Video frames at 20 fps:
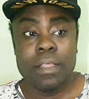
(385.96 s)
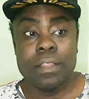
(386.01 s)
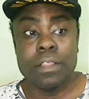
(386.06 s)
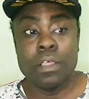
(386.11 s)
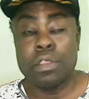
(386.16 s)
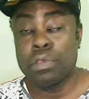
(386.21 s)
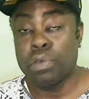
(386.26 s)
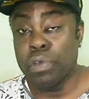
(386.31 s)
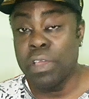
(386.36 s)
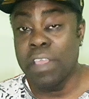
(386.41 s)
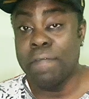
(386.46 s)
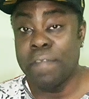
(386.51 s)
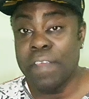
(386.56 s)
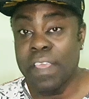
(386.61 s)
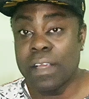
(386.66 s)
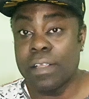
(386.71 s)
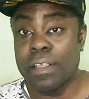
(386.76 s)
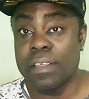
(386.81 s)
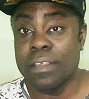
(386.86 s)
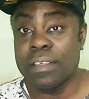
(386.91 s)
the three
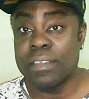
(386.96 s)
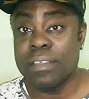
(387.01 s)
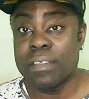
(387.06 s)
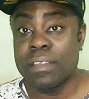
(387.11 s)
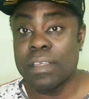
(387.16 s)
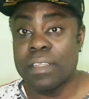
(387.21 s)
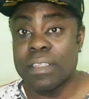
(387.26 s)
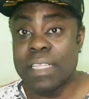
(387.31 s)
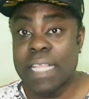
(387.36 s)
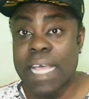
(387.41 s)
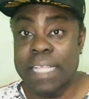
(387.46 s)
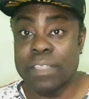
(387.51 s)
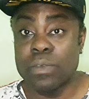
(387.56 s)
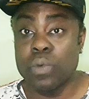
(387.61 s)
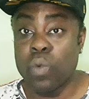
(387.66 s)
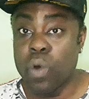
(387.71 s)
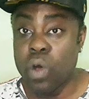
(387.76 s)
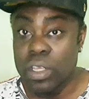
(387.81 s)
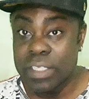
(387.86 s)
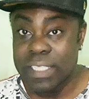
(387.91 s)
vehicles that
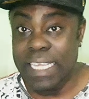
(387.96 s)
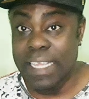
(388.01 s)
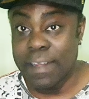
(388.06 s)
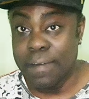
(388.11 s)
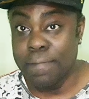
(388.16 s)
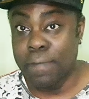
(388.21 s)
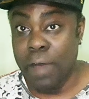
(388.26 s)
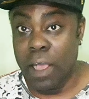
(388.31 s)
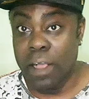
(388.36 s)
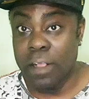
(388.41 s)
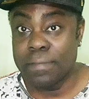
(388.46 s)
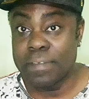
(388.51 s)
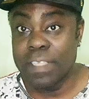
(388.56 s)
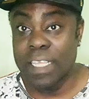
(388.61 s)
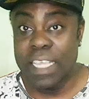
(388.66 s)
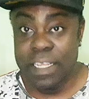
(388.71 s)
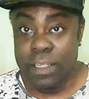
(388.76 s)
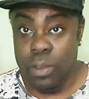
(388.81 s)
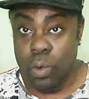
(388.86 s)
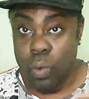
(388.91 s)
was
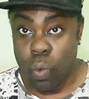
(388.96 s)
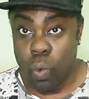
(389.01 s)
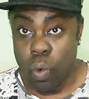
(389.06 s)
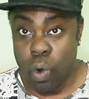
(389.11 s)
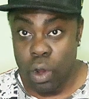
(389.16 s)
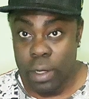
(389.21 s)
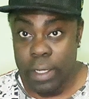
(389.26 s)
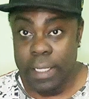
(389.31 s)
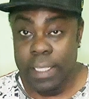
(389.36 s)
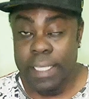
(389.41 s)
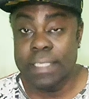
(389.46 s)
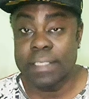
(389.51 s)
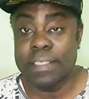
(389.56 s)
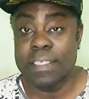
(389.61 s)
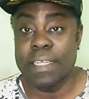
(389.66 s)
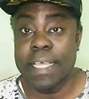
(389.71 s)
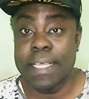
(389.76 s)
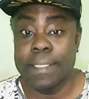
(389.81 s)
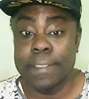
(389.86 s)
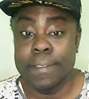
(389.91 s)
involved in the whole
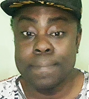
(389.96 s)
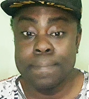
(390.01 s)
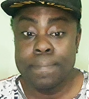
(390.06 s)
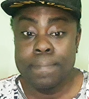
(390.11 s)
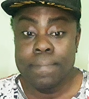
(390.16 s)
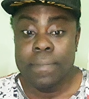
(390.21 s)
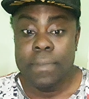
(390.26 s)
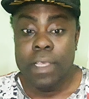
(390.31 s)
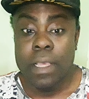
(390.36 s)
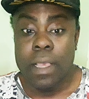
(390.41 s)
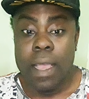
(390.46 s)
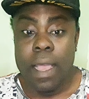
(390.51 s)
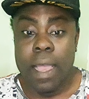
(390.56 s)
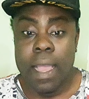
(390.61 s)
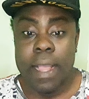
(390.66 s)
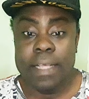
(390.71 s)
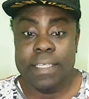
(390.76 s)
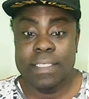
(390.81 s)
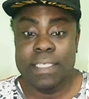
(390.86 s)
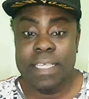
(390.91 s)
incident
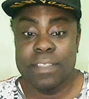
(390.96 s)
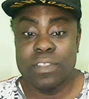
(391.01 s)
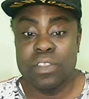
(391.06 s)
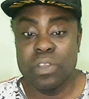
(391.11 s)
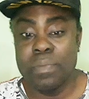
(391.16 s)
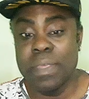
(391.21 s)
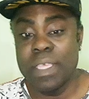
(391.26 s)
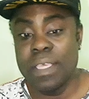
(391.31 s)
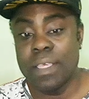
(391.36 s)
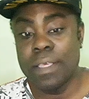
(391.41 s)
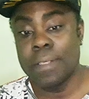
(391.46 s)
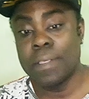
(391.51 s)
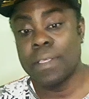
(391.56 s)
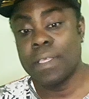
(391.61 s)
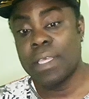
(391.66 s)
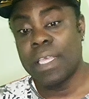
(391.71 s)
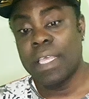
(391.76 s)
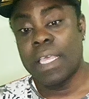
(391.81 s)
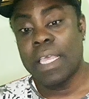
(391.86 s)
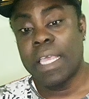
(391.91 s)
are said to be
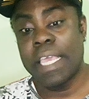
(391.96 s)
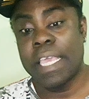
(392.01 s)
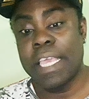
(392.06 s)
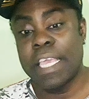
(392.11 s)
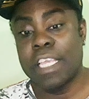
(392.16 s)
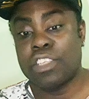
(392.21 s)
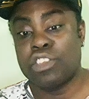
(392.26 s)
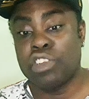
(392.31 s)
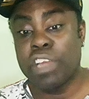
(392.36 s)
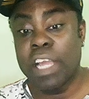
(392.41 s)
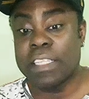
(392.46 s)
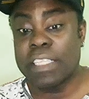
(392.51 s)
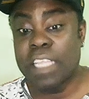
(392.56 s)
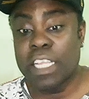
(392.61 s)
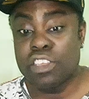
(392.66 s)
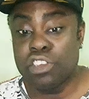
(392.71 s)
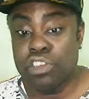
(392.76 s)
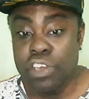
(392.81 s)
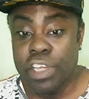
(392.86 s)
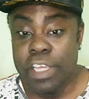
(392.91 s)
a
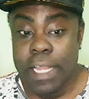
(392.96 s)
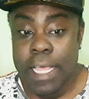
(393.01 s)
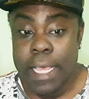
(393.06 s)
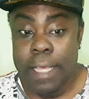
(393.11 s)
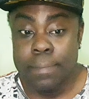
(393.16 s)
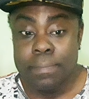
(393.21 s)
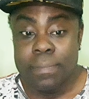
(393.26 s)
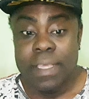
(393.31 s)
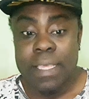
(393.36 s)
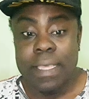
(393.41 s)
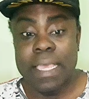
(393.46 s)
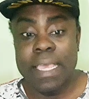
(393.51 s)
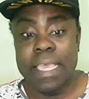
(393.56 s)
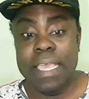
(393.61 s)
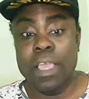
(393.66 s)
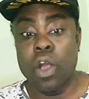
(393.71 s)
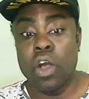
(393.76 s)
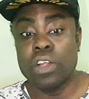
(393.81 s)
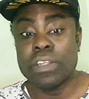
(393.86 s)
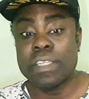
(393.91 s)
tractor trailer,
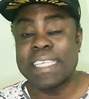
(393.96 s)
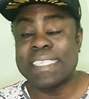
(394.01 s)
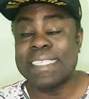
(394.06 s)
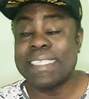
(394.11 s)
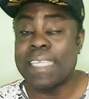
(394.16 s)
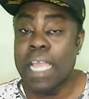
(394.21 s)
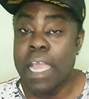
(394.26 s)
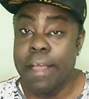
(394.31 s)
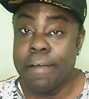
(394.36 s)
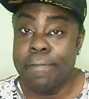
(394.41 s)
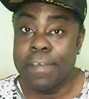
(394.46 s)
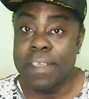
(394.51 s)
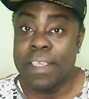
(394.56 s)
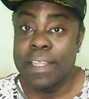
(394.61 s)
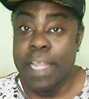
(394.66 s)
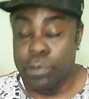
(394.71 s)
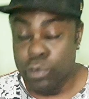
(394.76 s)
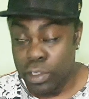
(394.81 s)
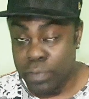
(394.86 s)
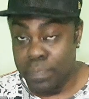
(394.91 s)
a Honda CRV
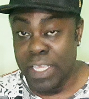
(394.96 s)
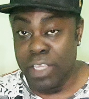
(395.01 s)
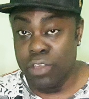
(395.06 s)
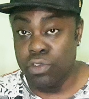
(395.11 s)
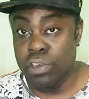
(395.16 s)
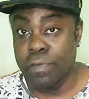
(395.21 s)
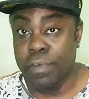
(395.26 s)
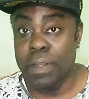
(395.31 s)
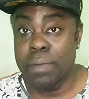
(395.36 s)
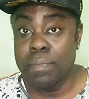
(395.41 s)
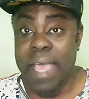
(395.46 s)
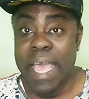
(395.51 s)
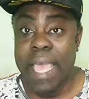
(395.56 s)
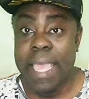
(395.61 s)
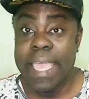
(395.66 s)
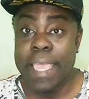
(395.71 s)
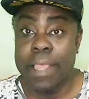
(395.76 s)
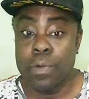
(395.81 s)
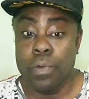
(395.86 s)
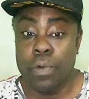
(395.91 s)
that was being driven
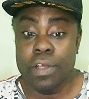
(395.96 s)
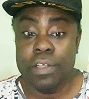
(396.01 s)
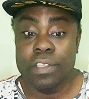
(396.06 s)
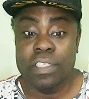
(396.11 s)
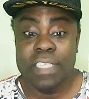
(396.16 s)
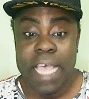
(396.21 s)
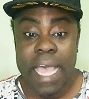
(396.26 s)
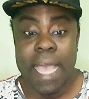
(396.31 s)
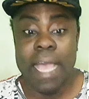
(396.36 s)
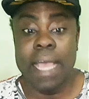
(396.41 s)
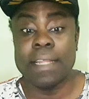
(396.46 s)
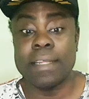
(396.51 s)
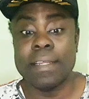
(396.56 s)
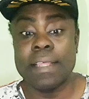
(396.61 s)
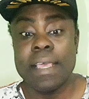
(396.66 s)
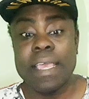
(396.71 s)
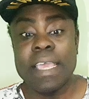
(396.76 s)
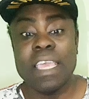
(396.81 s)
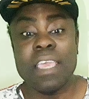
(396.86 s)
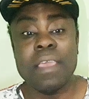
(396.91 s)
by Edwards,
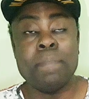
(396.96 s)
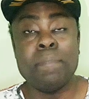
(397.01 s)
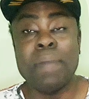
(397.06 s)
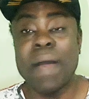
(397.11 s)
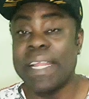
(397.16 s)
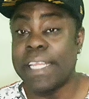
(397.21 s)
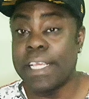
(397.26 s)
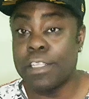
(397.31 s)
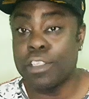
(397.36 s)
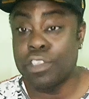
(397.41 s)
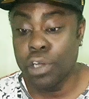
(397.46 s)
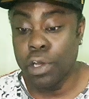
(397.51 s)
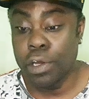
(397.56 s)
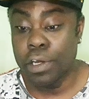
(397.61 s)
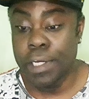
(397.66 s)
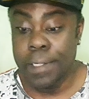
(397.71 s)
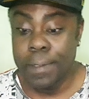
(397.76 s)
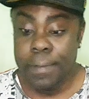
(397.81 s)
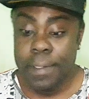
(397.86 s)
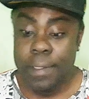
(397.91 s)
and a panel
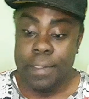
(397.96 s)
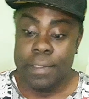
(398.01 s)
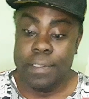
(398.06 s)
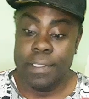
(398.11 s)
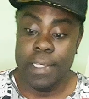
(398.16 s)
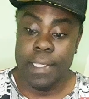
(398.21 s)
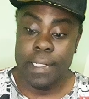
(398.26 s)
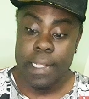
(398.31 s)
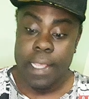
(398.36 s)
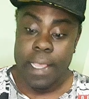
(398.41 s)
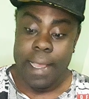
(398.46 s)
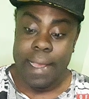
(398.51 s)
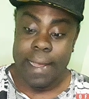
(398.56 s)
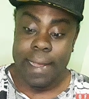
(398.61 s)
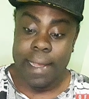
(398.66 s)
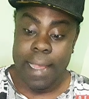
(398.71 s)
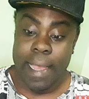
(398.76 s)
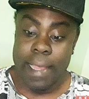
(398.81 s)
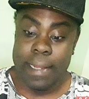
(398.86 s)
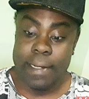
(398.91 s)
truck. See,
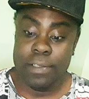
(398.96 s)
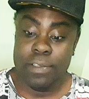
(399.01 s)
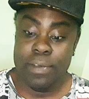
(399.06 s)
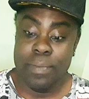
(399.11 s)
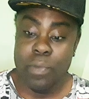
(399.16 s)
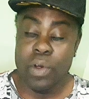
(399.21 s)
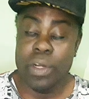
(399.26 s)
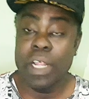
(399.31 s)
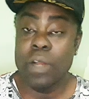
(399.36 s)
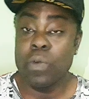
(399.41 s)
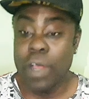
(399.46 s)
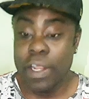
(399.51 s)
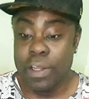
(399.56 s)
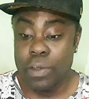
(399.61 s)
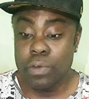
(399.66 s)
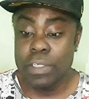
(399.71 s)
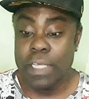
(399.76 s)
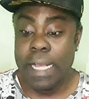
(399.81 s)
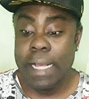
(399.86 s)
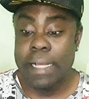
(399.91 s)
according to more than one
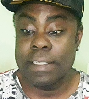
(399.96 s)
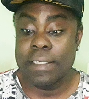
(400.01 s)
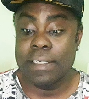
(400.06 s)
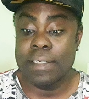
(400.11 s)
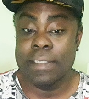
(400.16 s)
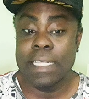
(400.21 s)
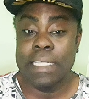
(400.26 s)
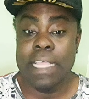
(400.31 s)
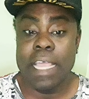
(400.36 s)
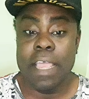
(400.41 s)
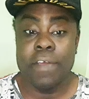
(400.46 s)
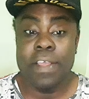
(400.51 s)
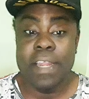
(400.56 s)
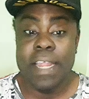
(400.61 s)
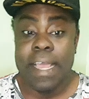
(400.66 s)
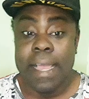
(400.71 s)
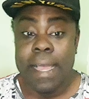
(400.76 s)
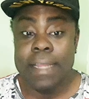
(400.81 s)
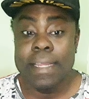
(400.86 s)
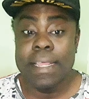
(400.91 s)
news articles that I read,
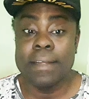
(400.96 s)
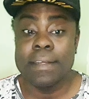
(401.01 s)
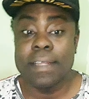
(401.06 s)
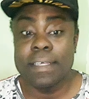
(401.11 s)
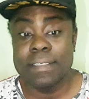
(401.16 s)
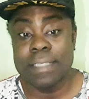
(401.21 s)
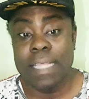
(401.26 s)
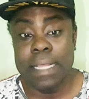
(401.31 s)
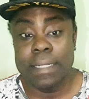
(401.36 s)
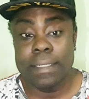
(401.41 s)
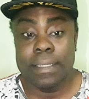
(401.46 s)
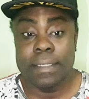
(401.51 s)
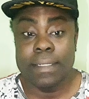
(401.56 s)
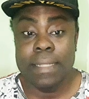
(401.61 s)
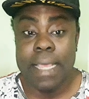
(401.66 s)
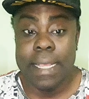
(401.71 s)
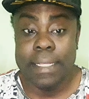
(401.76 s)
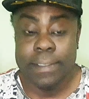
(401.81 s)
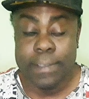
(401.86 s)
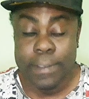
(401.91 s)
I got the understanding
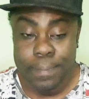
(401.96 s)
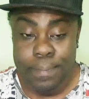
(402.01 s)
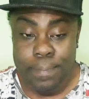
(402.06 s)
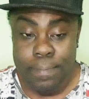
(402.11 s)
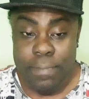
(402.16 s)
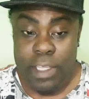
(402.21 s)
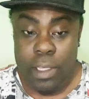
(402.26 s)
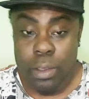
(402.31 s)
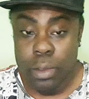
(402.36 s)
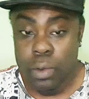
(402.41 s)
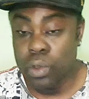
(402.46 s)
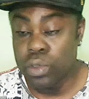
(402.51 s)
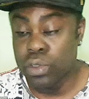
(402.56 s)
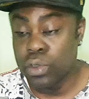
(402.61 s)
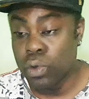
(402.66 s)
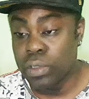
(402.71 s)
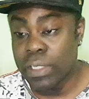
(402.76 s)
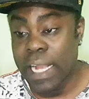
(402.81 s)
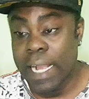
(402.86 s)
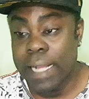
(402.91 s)
that those
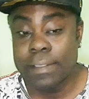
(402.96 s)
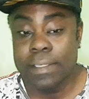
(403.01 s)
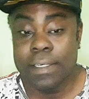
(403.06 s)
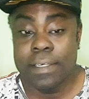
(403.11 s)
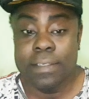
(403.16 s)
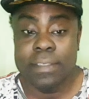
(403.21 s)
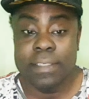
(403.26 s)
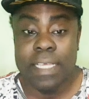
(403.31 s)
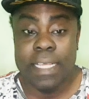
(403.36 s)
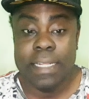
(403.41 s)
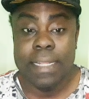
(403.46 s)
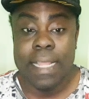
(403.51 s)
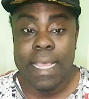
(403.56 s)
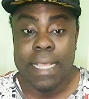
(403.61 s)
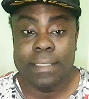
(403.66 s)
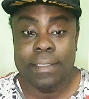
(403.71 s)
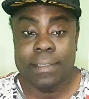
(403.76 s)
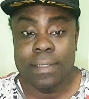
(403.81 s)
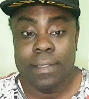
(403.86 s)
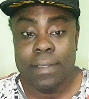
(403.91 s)
news articles said
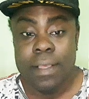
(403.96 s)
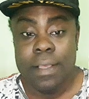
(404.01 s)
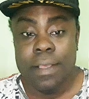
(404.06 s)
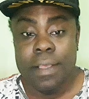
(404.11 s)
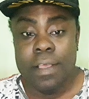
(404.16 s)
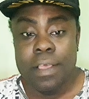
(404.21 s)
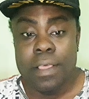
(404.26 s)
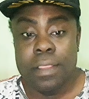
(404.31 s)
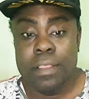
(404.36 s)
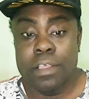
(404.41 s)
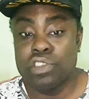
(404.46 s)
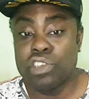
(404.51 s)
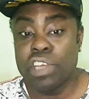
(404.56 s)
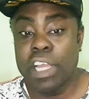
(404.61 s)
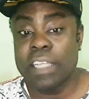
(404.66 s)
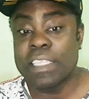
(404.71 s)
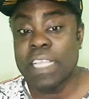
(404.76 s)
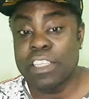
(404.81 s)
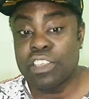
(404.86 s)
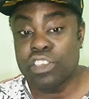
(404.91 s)
that the
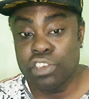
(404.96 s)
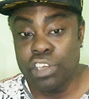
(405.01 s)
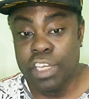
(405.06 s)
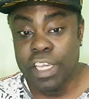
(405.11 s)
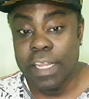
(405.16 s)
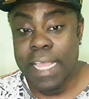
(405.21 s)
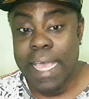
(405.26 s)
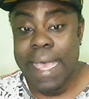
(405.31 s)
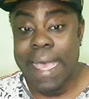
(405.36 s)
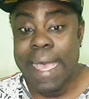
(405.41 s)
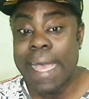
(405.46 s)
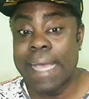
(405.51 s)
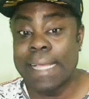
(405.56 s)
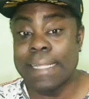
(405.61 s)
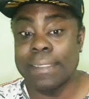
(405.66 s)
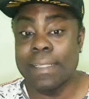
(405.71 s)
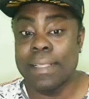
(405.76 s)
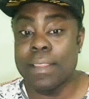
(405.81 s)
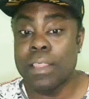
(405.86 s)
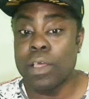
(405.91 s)
tractor trailer
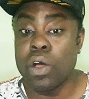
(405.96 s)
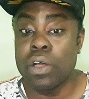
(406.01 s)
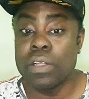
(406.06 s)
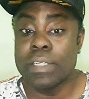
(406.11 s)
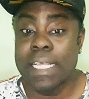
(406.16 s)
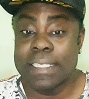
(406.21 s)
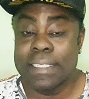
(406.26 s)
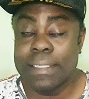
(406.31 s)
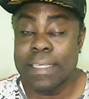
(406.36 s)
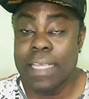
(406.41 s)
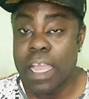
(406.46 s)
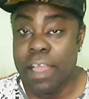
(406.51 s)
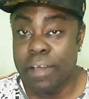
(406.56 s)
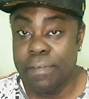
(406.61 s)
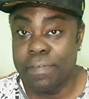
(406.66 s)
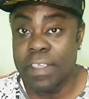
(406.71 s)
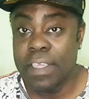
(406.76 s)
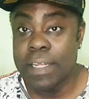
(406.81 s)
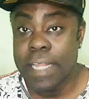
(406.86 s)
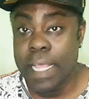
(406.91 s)
and the Honda
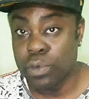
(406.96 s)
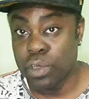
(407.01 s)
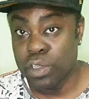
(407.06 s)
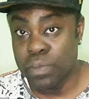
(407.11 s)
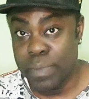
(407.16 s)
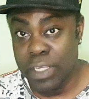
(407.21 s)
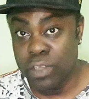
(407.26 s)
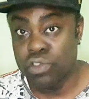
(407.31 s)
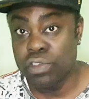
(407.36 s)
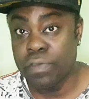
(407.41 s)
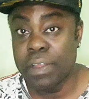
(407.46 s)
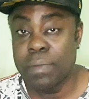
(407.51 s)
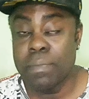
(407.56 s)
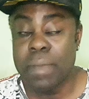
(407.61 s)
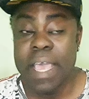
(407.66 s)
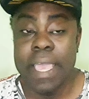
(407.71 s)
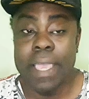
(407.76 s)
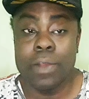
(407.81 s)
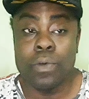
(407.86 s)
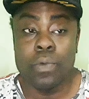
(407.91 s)
CRV that was being driven
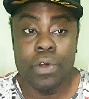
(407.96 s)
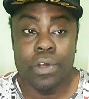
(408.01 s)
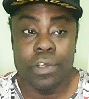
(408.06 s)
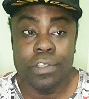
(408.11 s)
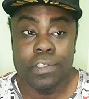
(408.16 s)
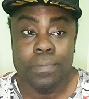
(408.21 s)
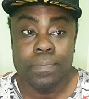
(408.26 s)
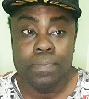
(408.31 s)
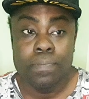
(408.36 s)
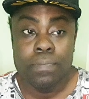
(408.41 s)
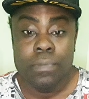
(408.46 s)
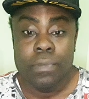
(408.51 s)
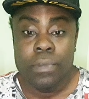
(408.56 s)
by Edwards